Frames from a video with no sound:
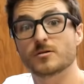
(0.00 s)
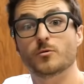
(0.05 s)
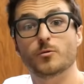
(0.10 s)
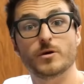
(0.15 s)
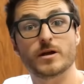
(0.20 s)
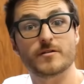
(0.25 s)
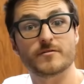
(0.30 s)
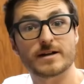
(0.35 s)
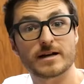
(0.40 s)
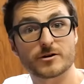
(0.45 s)

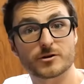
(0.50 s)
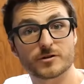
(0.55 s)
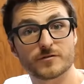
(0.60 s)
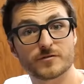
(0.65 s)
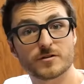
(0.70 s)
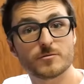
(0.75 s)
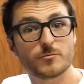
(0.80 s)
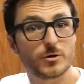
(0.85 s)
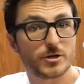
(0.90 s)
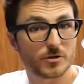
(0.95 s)
We've now
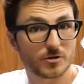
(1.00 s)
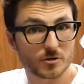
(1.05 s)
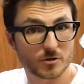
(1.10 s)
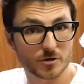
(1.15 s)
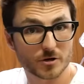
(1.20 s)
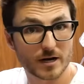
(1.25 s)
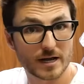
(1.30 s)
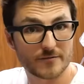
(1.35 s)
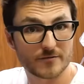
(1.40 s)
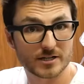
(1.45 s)
confirmed we no
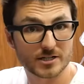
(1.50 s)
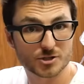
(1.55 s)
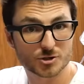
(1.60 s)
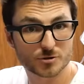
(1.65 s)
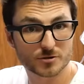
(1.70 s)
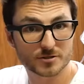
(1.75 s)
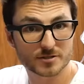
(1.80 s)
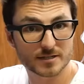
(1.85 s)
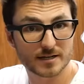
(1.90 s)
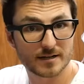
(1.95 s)
longer have any
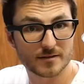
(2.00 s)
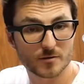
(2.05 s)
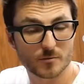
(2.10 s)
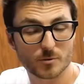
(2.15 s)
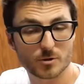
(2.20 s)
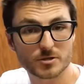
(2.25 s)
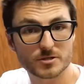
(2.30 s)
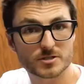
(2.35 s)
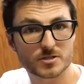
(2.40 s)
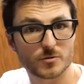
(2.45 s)
shorts on the
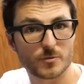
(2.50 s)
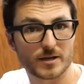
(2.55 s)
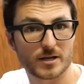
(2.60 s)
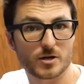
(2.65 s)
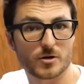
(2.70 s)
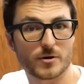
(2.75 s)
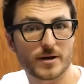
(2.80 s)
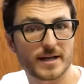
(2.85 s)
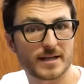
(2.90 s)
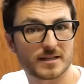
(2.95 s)
board, so we can
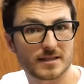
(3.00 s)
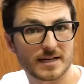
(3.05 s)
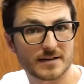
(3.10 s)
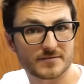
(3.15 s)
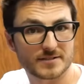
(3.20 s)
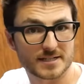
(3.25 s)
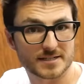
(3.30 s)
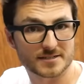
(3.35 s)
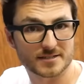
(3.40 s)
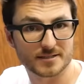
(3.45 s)
go ahead and live
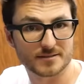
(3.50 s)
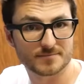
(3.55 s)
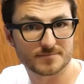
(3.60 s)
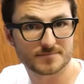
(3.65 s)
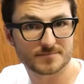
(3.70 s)
test it.